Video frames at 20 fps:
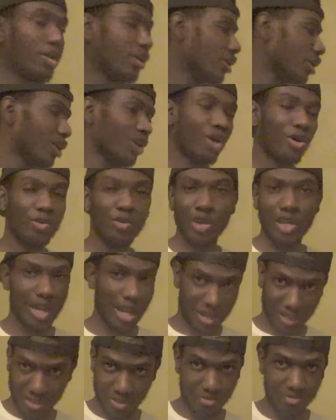another
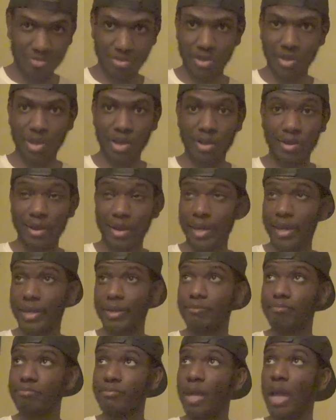reaction for y'all,
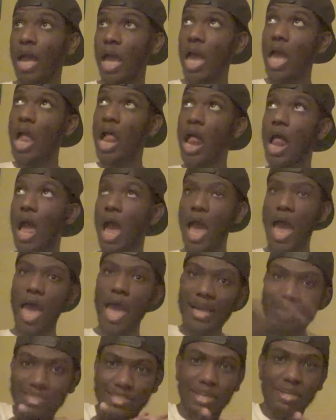and
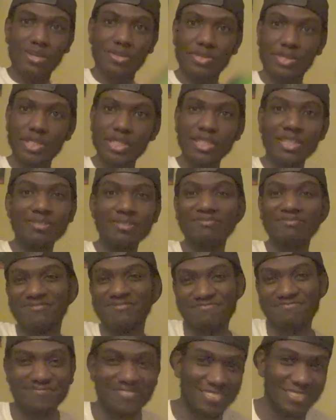as y'all see,
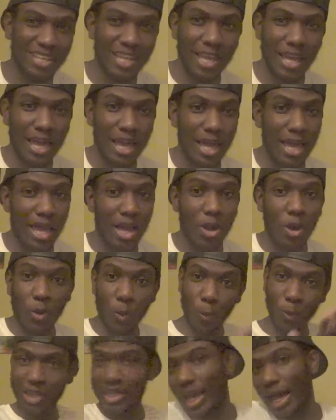
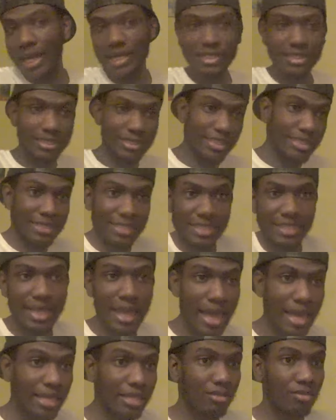we got
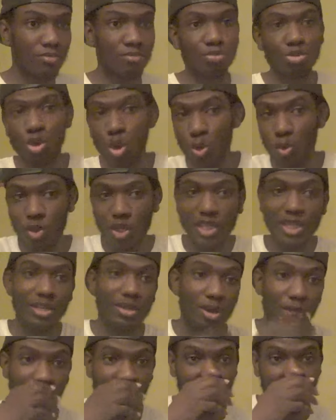DizzyEight Broly
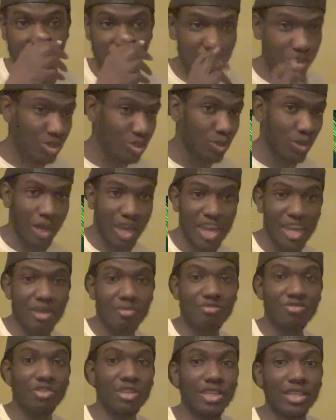official
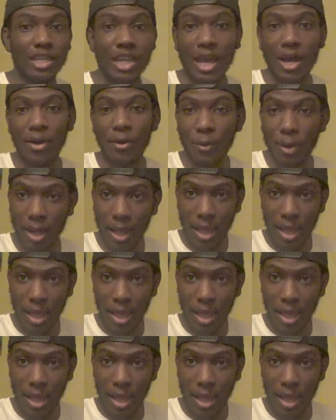AMV. Now,